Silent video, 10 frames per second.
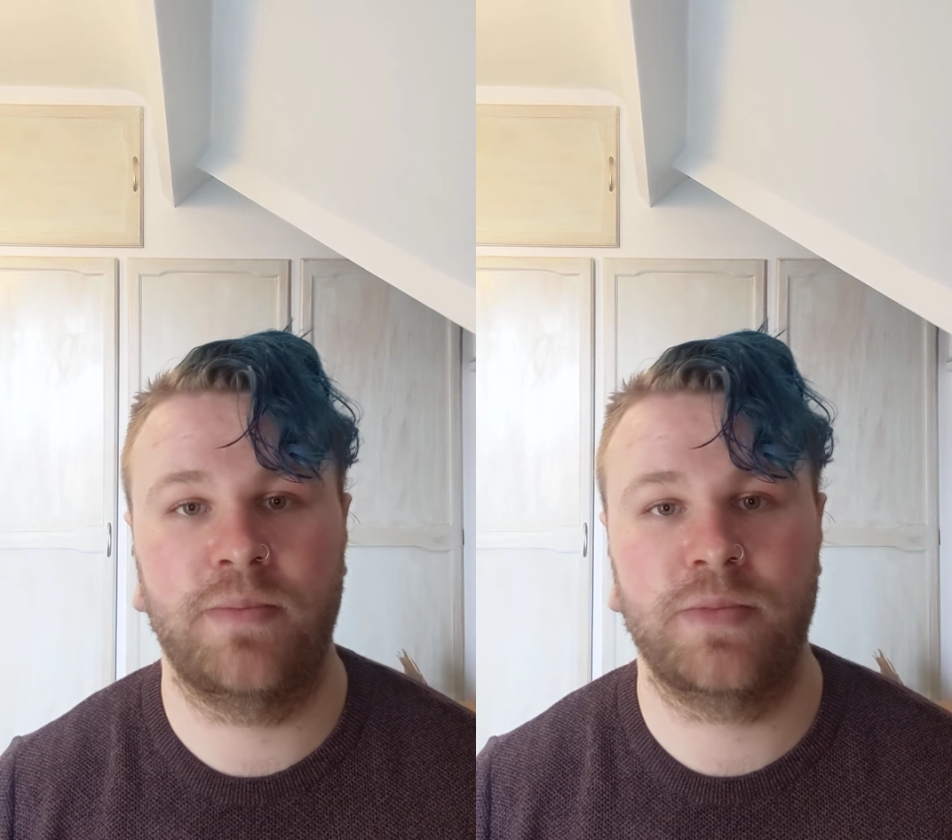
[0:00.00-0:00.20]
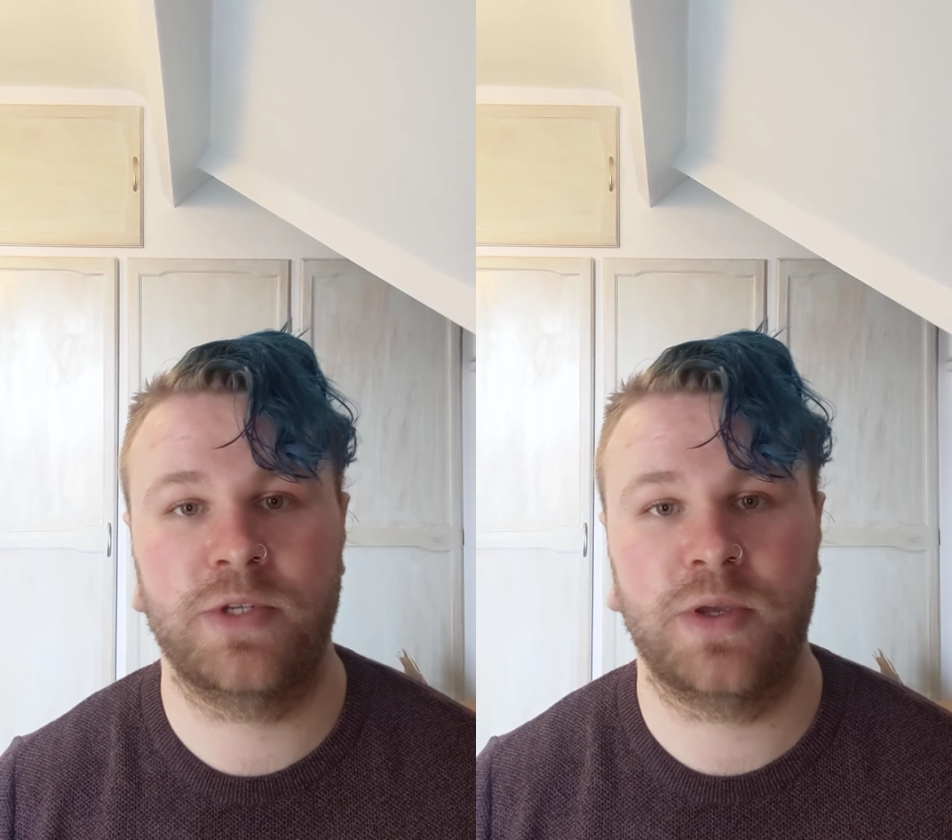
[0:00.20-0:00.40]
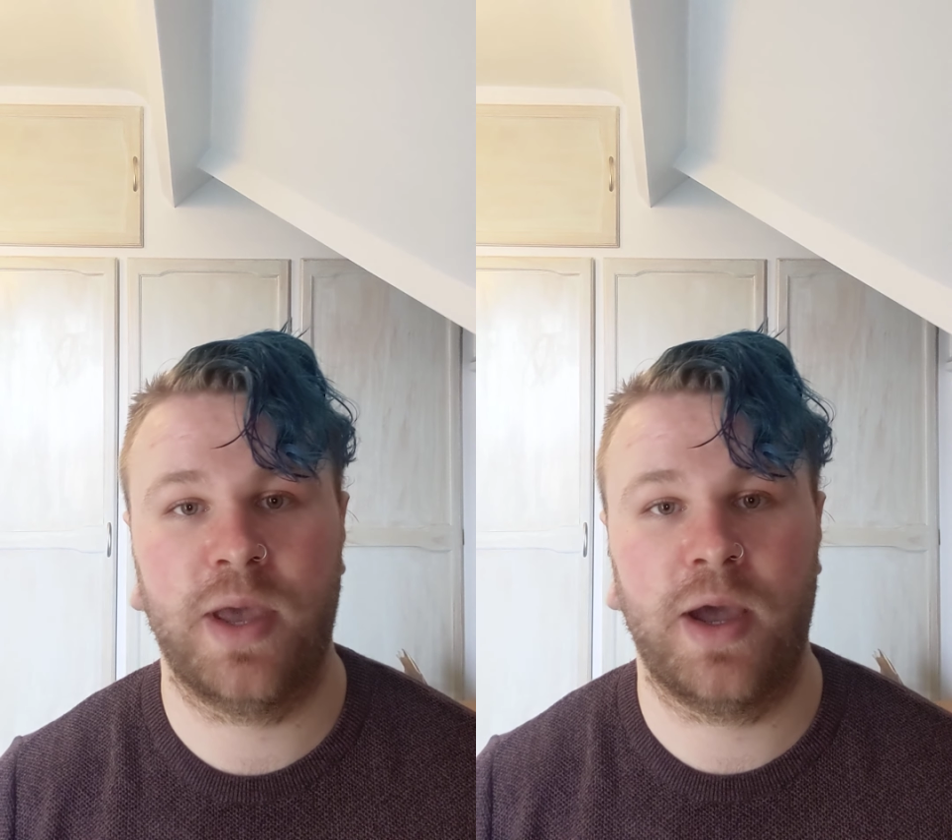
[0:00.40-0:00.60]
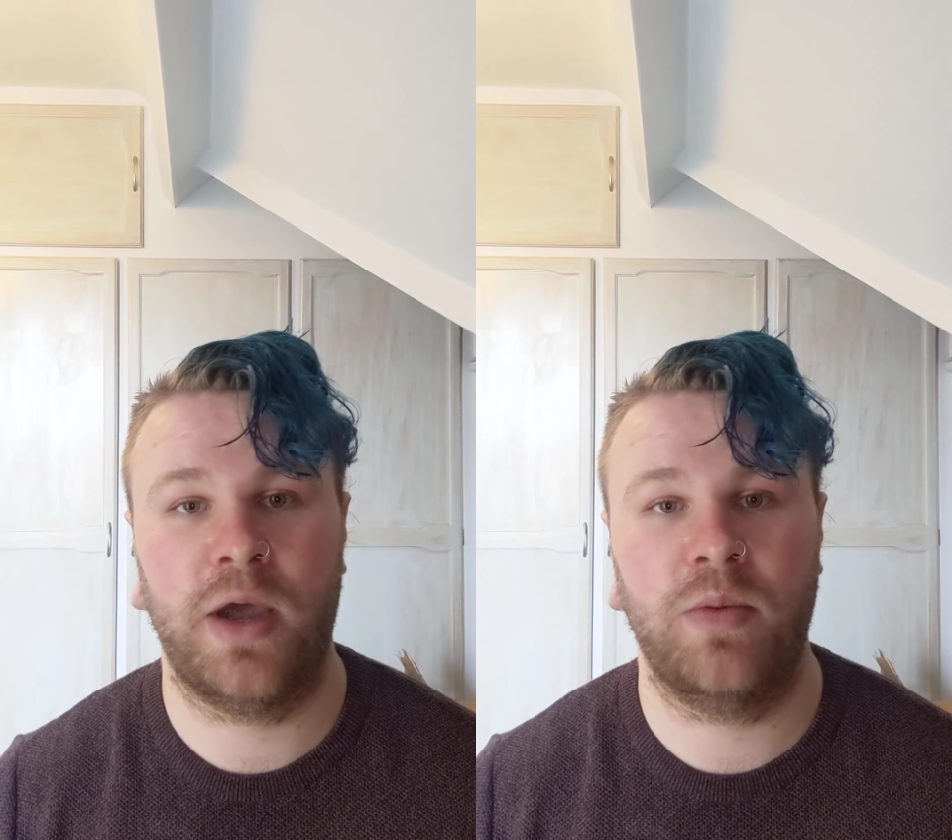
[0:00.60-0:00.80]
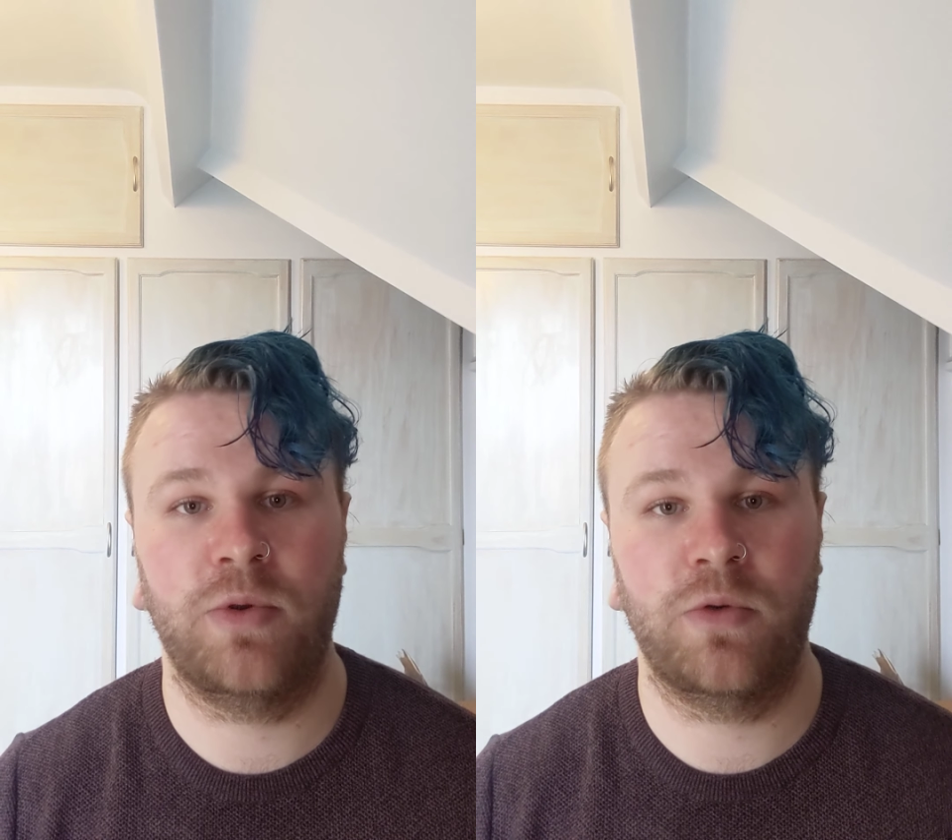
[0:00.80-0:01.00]
So yeah, I
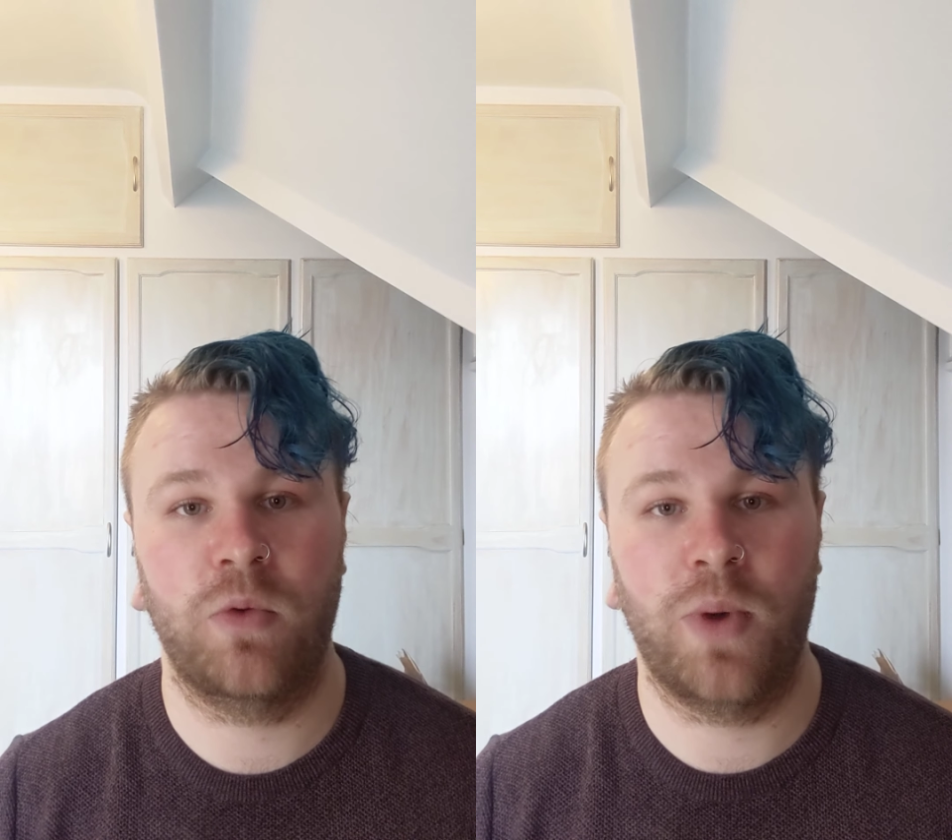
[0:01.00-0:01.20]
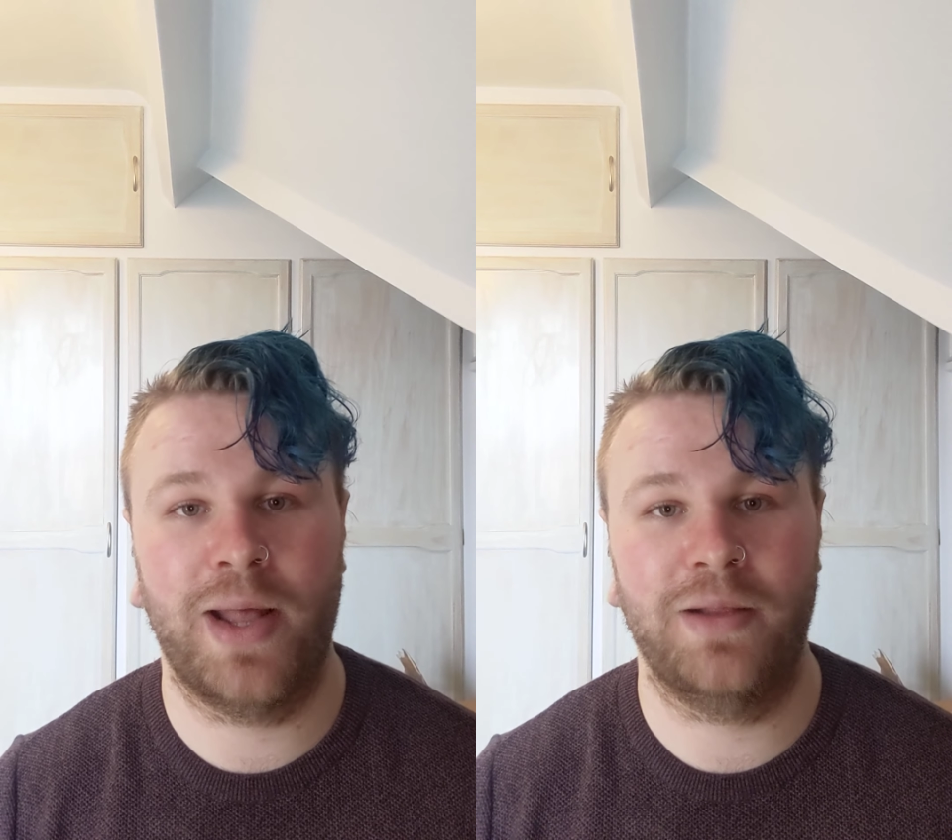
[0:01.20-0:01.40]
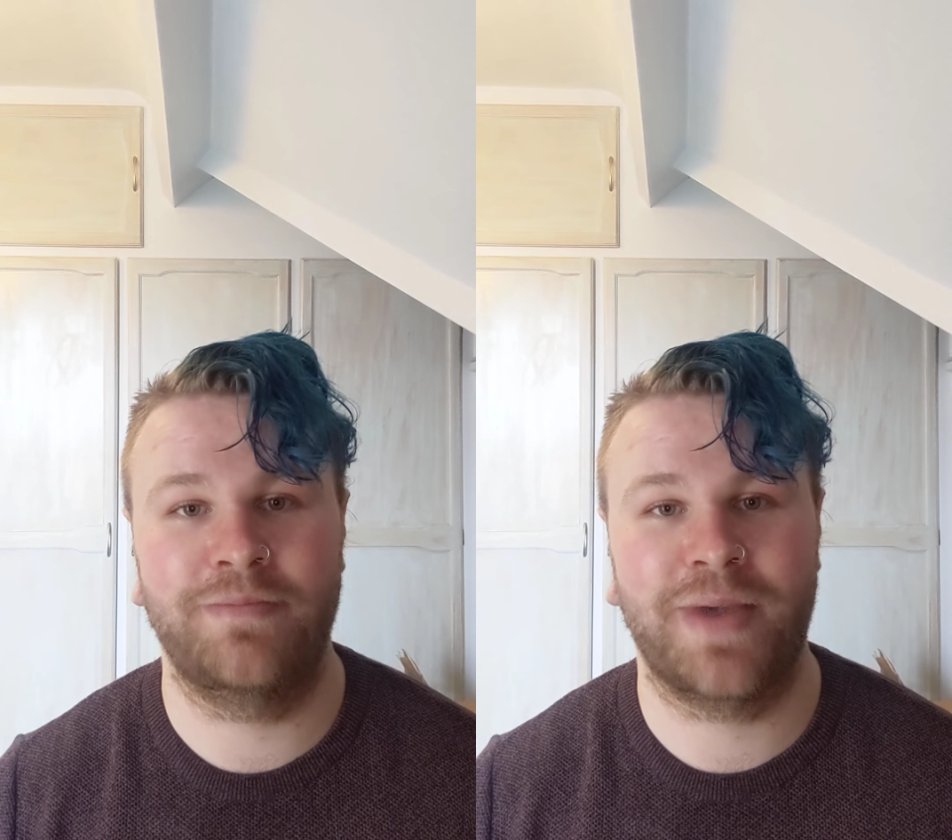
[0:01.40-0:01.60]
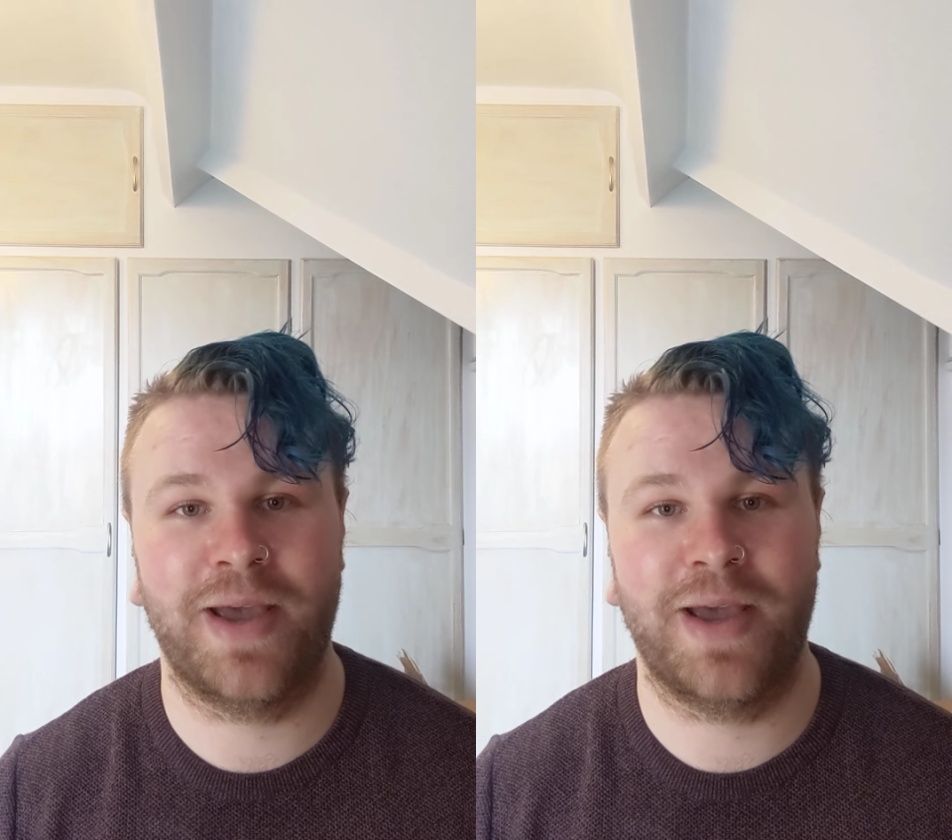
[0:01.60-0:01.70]
hope you're all well,